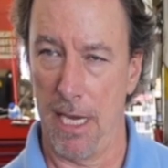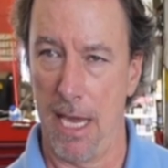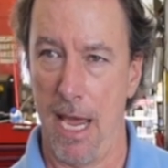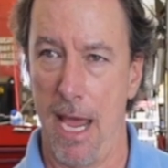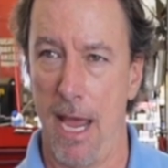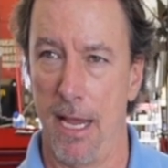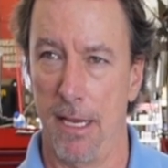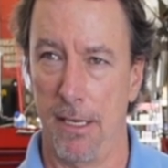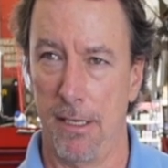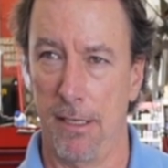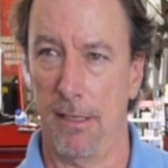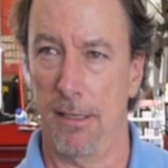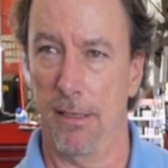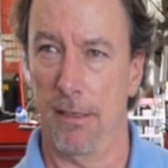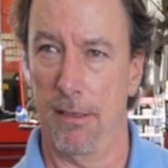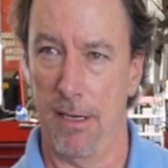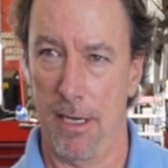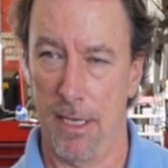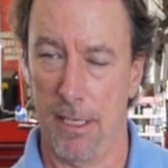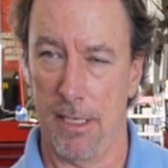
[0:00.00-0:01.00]
gas
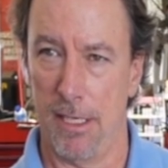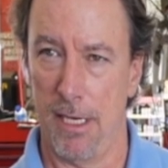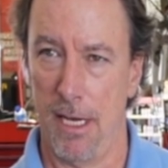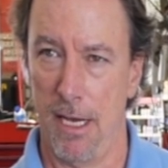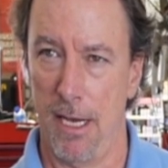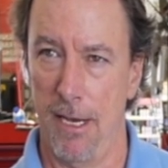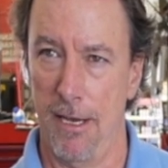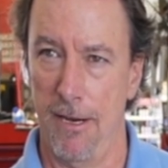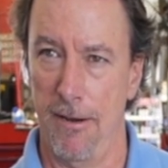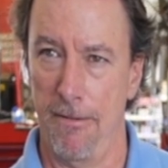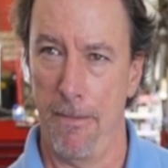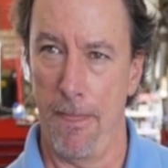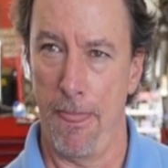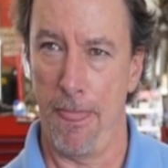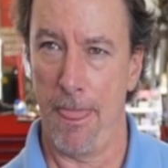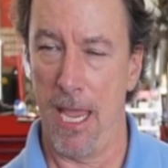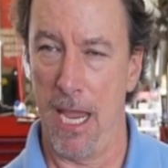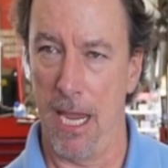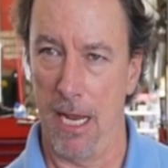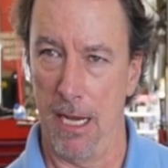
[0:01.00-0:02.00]
inside
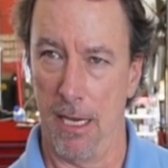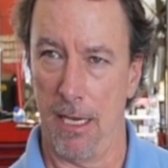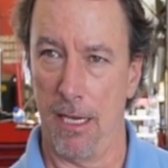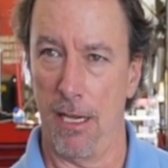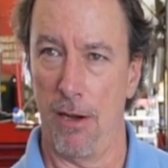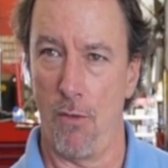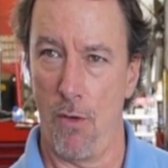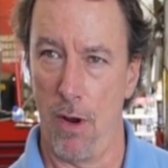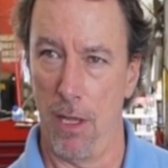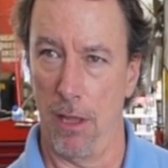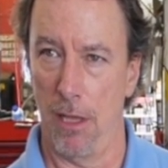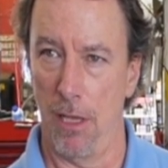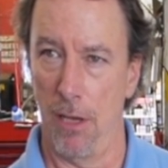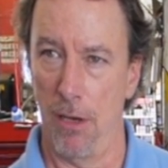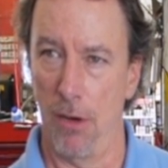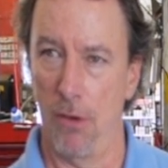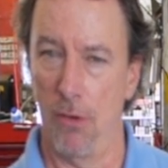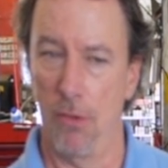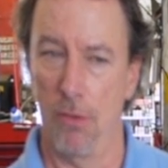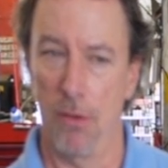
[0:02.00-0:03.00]
and it can run
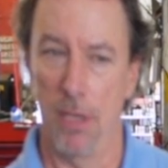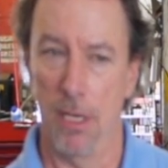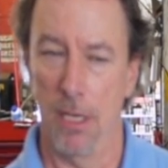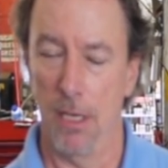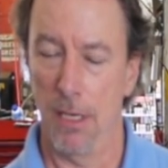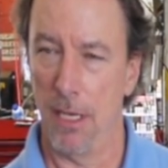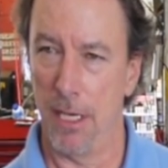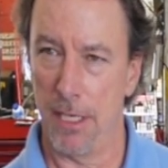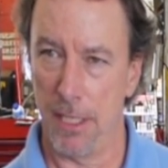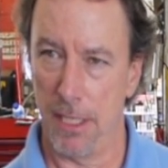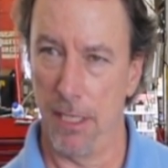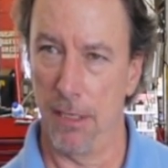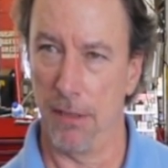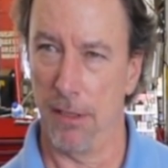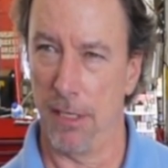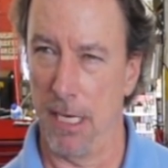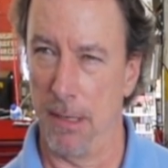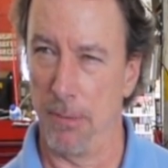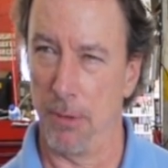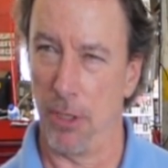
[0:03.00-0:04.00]
low. It still
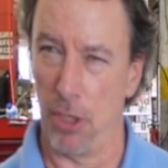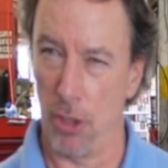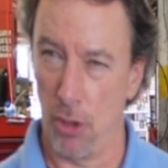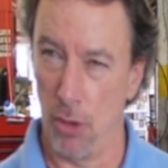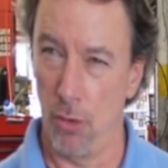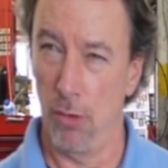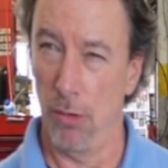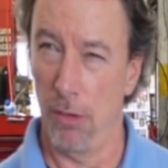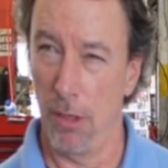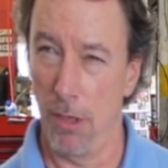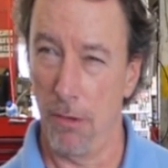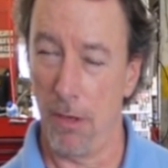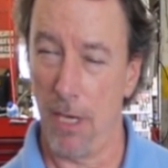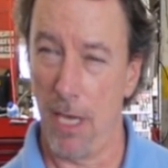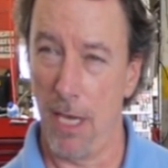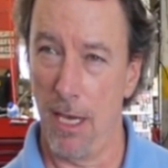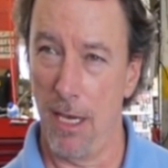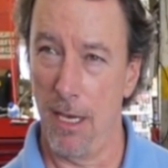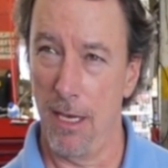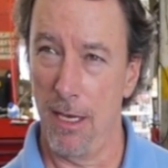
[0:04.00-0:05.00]
seems to cool
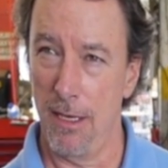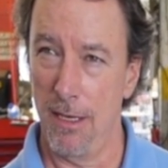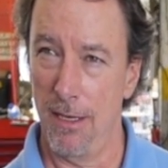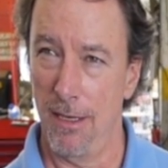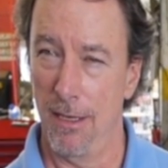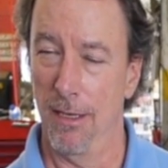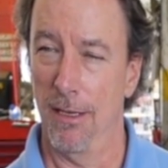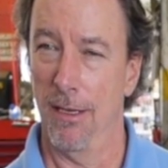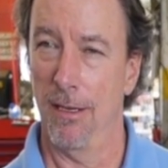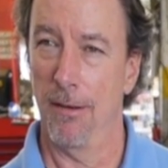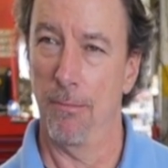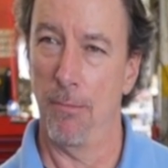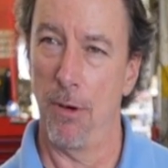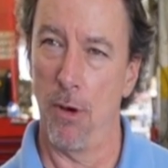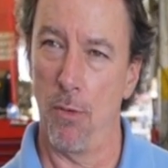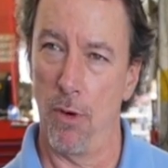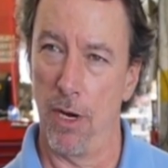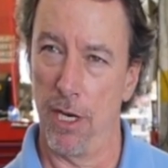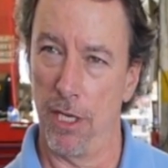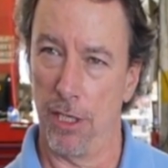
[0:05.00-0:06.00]
okay,
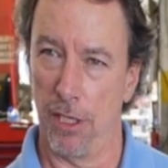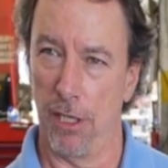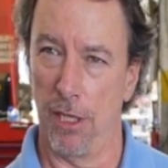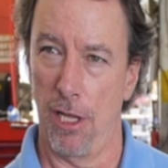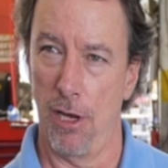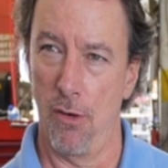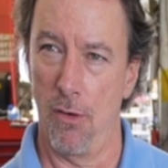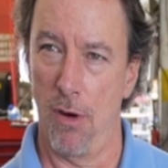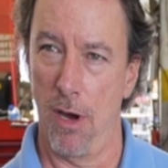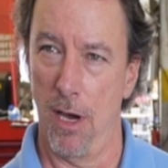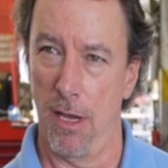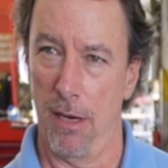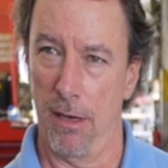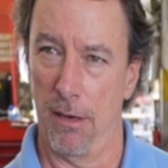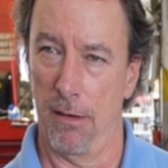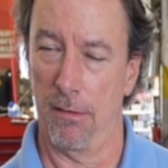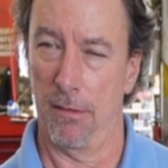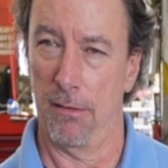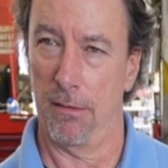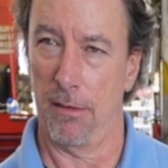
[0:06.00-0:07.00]
but when it's low
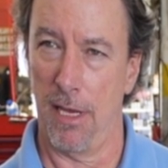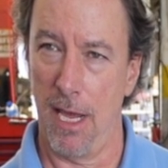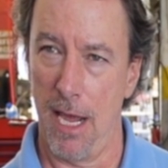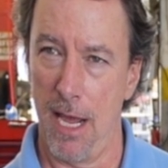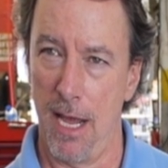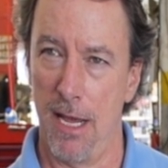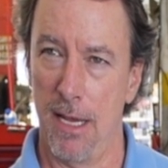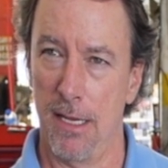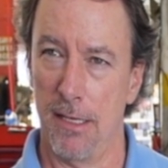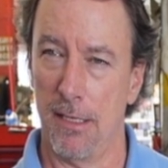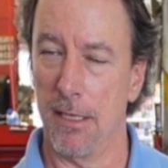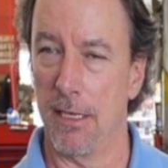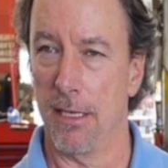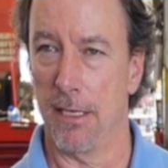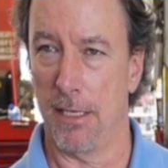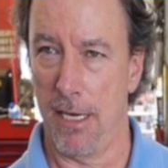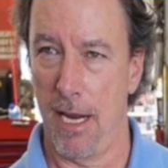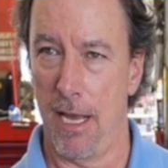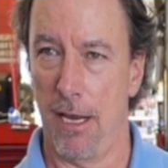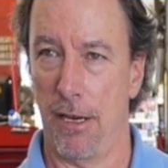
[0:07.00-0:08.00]
on gas,
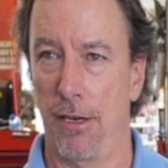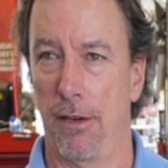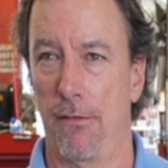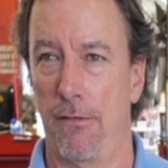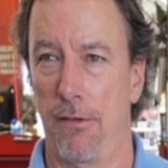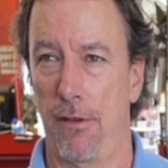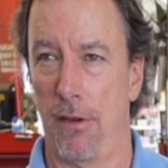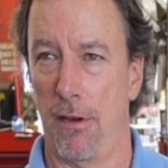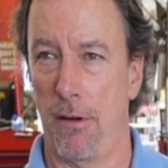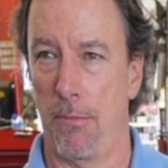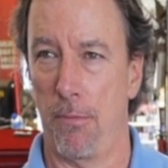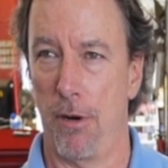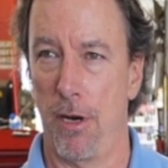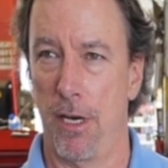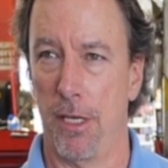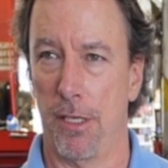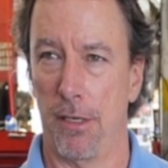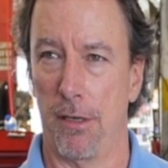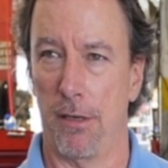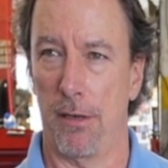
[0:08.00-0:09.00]
it's not good for the
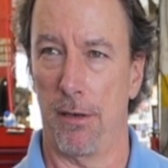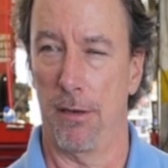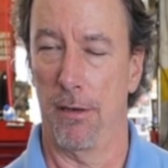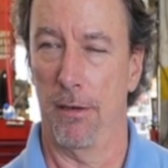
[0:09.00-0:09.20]
compressor.